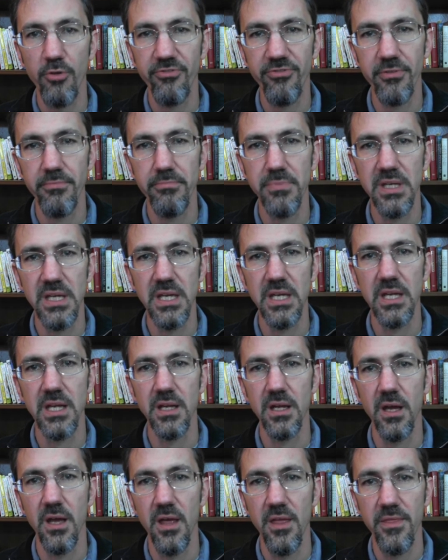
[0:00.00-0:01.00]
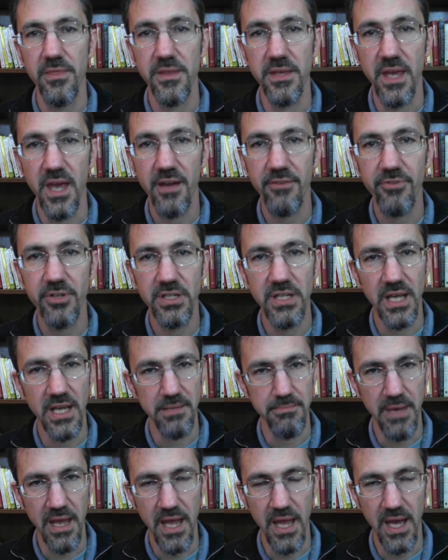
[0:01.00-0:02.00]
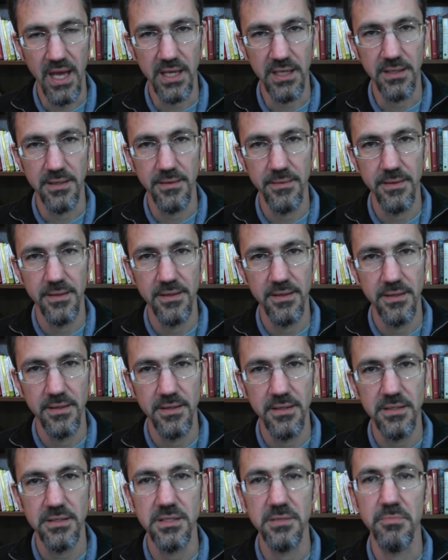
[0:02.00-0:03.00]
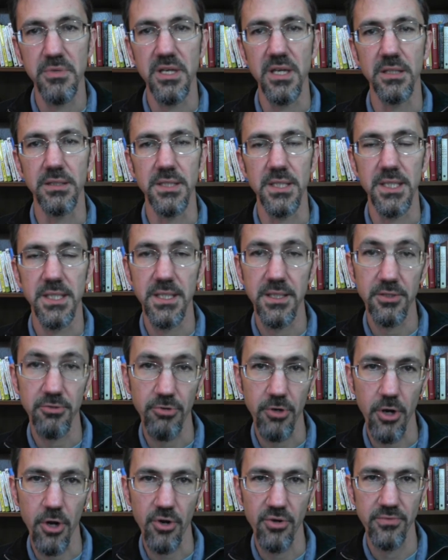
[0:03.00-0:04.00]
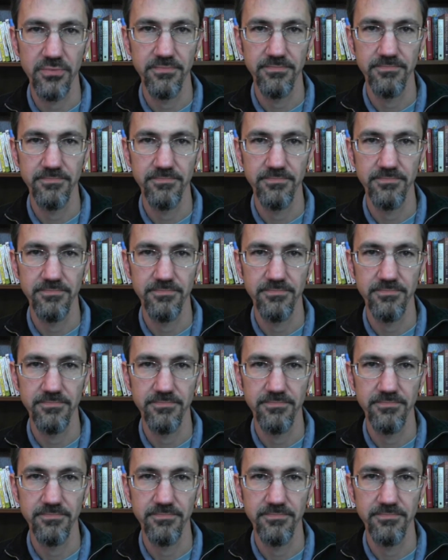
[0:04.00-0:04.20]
from being the everyday man to being the hero.